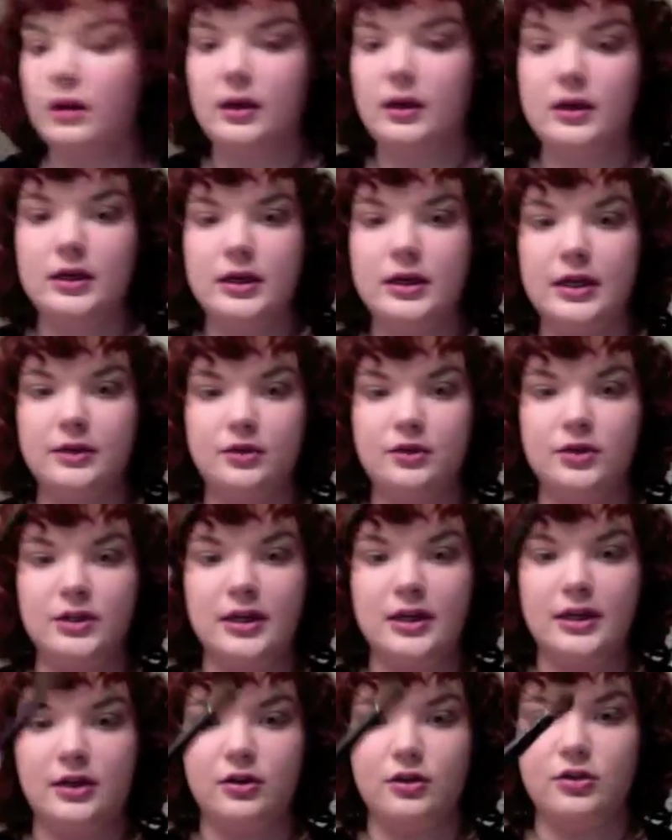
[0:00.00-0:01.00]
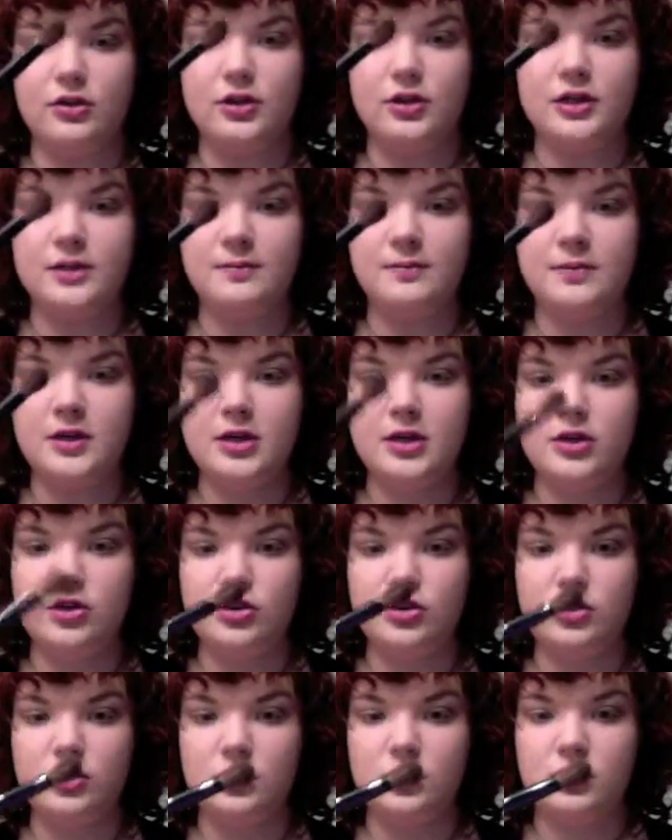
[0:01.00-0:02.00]
Now just take a crease
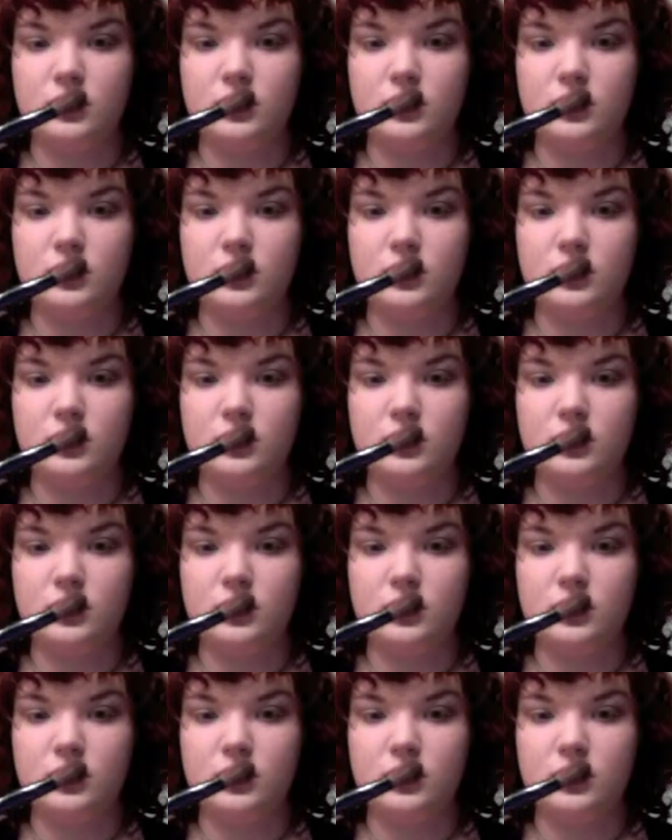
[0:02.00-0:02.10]
brush,